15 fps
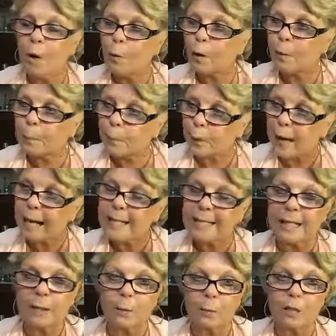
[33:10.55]
we're
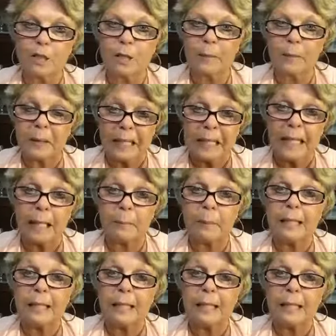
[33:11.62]
praising and worshiping him.